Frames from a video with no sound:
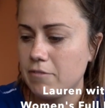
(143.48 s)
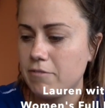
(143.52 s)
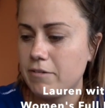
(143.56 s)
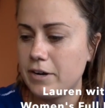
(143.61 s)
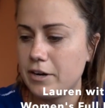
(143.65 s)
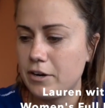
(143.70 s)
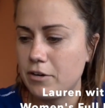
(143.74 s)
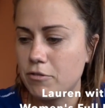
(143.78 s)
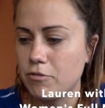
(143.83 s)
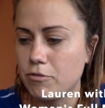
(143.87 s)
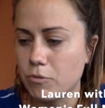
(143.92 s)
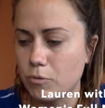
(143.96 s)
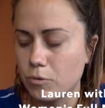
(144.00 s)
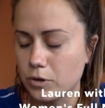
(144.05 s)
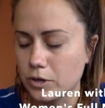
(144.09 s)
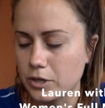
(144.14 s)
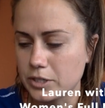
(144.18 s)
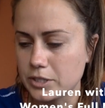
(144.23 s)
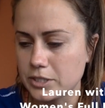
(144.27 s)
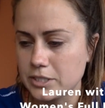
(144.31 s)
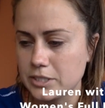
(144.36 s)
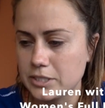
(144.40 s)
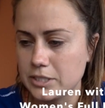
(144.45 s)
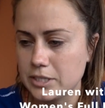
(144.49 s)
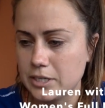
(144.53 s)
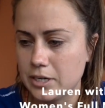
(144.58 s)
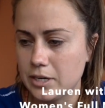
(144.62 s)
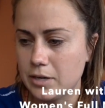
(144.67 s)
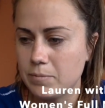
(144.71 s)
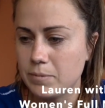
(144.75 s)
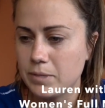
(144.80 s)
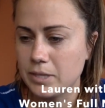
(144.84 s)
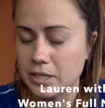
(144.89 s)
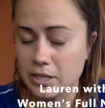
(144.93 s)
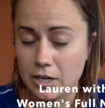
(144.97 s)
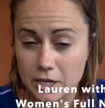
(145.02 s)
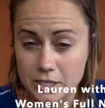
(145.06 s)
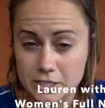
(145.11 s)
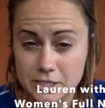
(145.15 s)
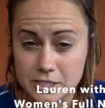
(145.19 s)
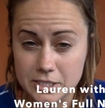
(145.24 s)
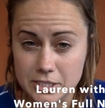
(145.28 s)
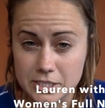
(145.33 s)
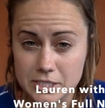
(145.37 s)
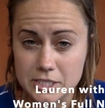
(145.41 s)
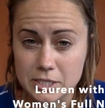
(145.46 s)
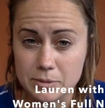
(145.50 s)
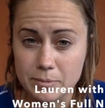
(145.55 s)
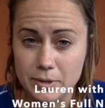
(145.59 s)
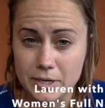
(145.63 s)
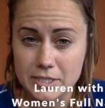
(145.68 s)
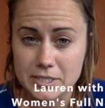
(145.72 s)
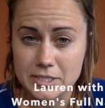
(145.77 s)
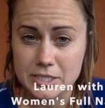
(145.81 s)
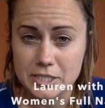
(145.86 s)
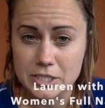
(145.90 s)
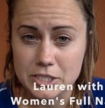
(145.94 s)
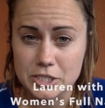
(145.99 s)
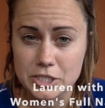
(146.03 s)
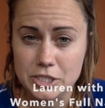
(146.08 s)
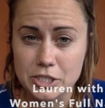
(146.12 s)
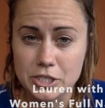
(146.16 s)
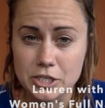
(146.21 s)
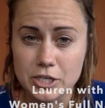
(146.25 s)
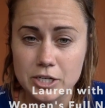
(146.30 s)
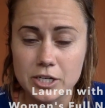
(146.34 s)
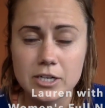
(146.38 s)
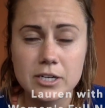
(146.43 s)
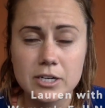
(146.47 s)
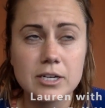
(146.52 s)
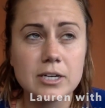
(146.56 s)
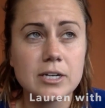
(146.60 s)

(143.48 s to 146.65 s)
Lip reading: Final Fours and lost in the semis each year.